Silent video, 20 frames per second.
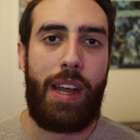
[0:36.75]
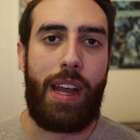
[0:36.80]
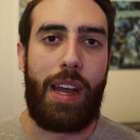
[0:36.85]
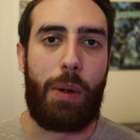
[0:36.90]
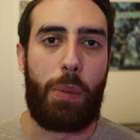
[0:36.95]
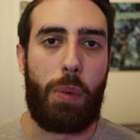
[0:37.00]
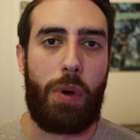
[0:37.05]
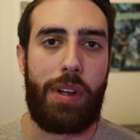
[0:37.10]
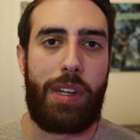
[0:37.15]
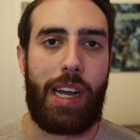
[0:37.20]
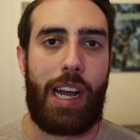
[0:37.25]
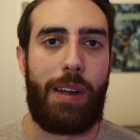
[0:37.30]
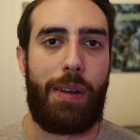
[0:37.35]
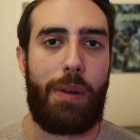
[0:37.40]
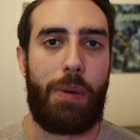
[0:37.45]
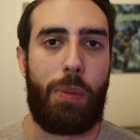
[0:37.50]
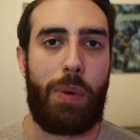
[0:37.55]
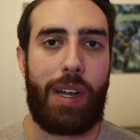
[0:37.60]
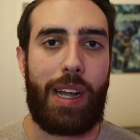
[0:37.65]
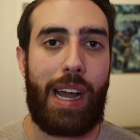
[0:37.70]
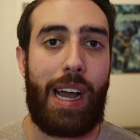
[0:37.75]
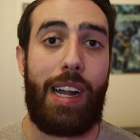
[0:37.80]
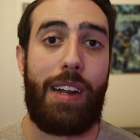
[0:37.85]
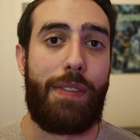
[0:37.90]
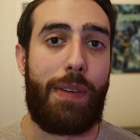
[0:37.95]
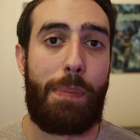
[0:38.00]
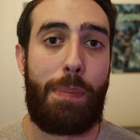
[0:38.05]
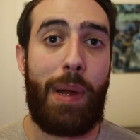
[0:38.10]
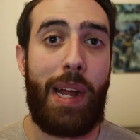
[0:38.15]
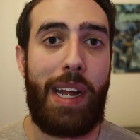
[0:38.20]
and what time and what kind
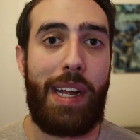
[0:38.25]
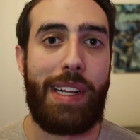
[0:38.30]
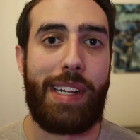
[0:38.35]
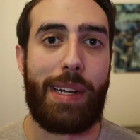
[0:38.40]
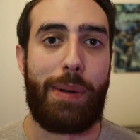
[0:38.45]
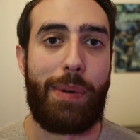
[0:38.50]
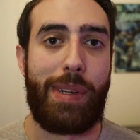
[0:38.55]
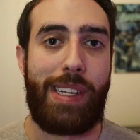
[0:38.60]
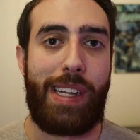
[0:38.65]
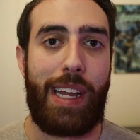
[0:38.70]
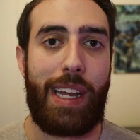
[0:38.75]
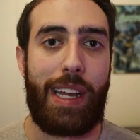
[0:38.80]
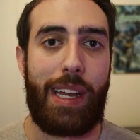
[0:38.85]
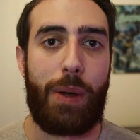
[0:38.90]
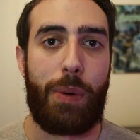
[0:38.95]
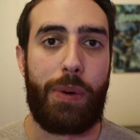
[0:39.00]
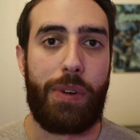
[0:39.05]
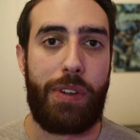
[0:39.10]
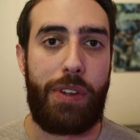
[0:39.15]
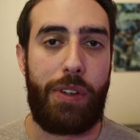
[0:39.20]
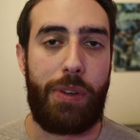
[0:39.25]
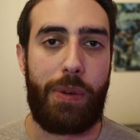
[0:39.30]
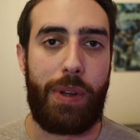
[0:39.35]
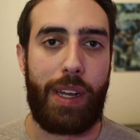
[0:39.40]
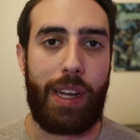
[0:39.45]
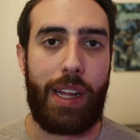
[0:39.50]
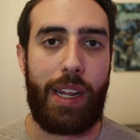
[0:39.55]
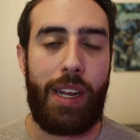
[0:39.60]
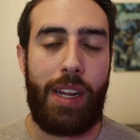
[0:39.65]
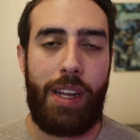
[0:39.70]
of a pace I was taking while doing it.